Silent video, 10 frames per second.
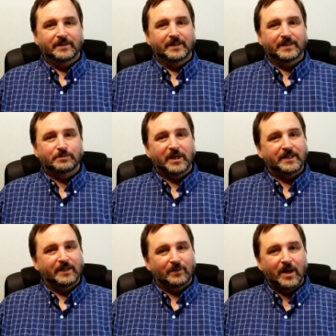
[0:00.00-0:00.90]

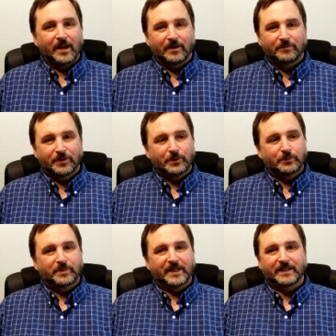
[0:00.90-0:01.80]
expecting a lot of you
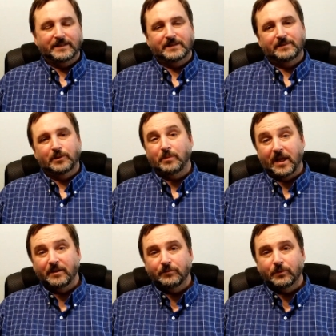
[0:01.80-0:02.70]
because they're
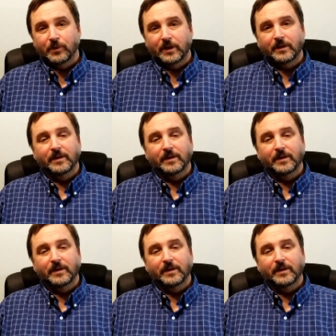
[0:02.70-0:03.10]
paying for it.